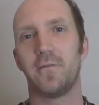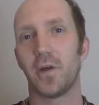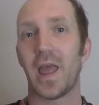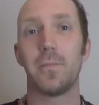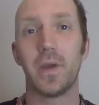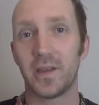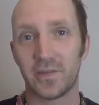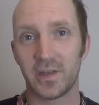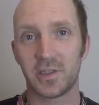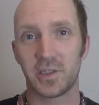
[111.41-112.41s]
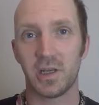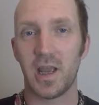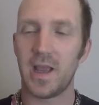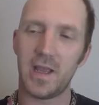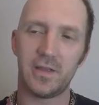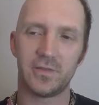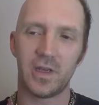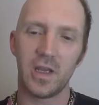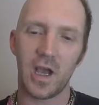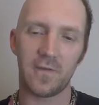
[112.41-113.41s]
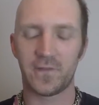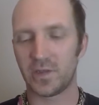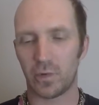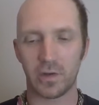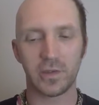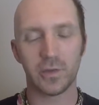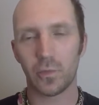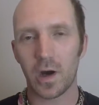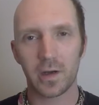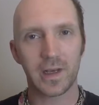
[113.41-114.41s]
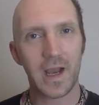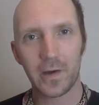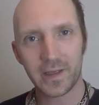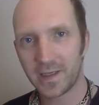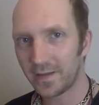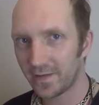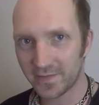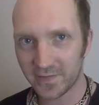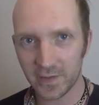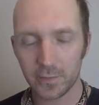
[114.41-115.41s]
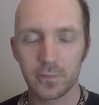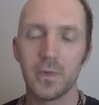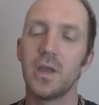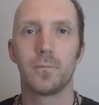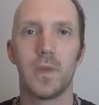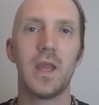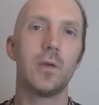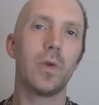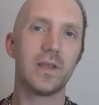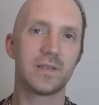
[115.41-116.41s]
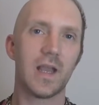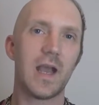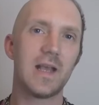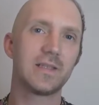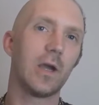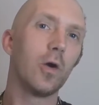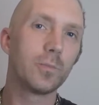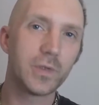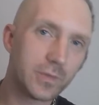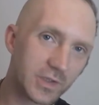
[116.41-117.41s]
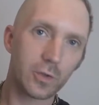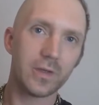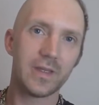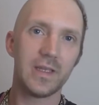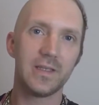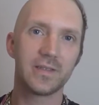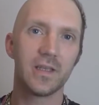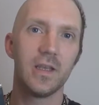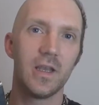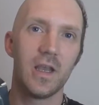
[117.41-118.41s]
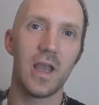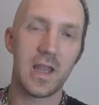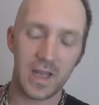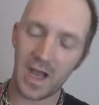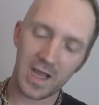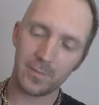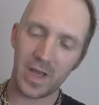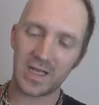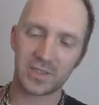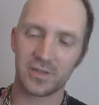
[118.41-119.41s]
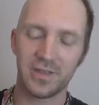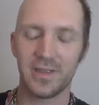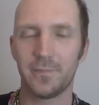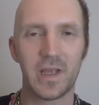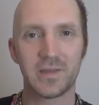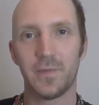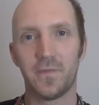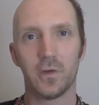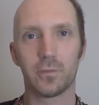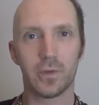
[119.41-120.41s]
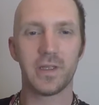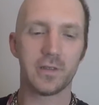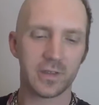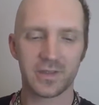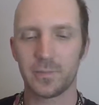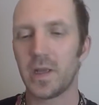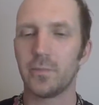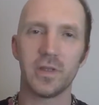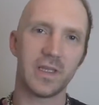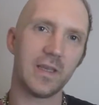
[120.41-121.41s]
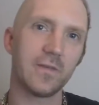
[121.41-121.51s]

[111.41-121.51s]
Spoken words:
for that message, and I'll figure out who you are and how I can get this to you. Anyways, guys, I hope you enjoy these, and it makes me feel really good to be able to